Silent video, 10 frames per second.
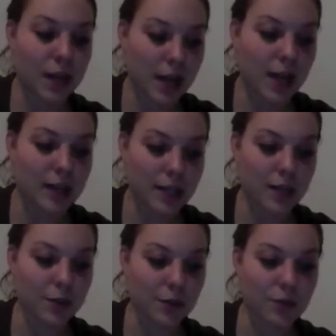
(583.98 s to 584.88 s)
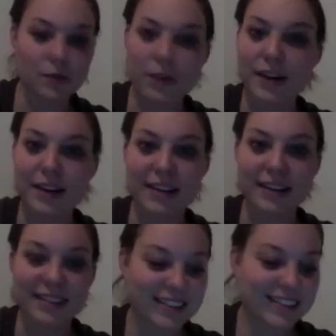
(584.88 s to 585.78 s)
I take those very
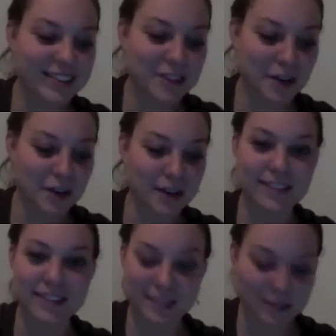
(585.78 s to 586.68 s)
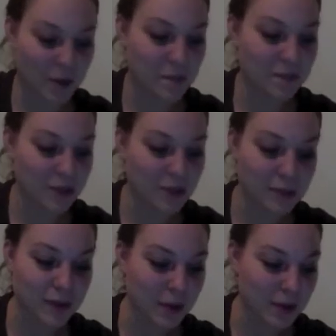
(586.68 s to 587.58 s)
to heart. So those are
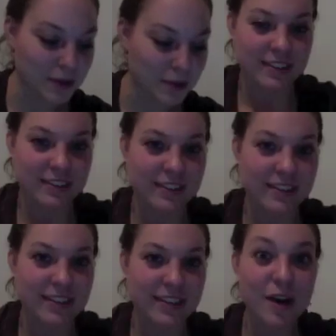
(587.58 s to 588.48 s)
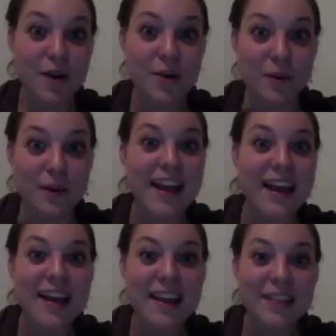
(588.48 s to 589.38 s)
my quotes. Oh,
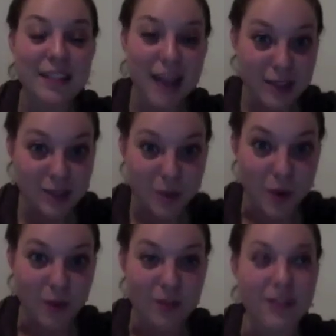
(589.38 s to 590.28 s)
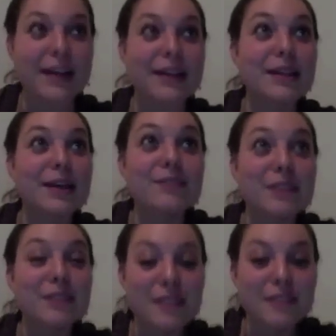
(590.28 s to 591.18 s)
and the last quote that I love,
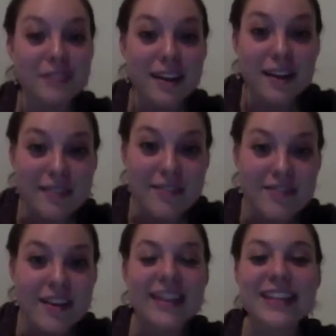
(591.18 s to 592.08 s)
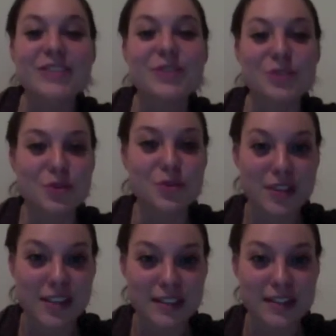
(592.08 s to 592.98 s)
love, love, love is do
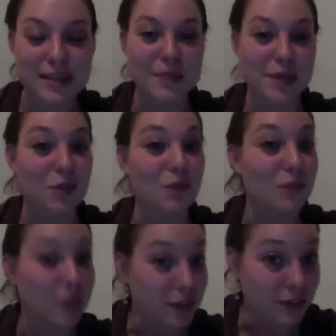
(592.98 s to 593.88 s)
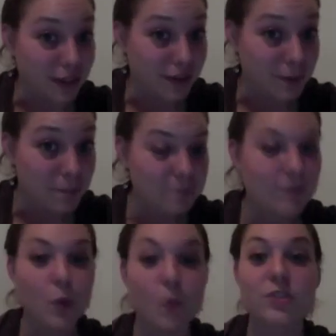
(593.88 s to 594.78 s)
things that make you feel good,
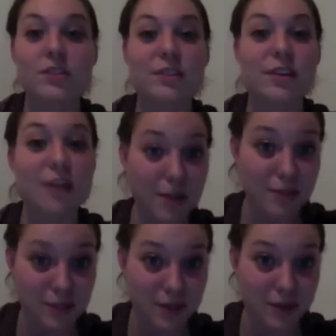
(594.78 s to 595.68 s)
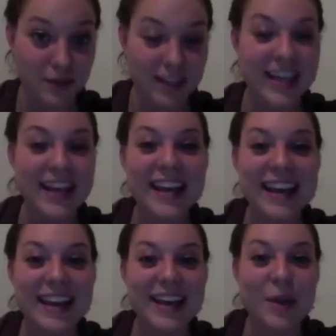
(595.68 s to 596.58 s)
which is also
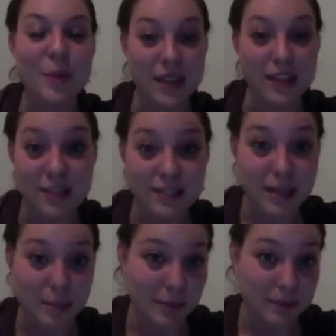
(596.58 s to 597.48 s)
a weight loss tip.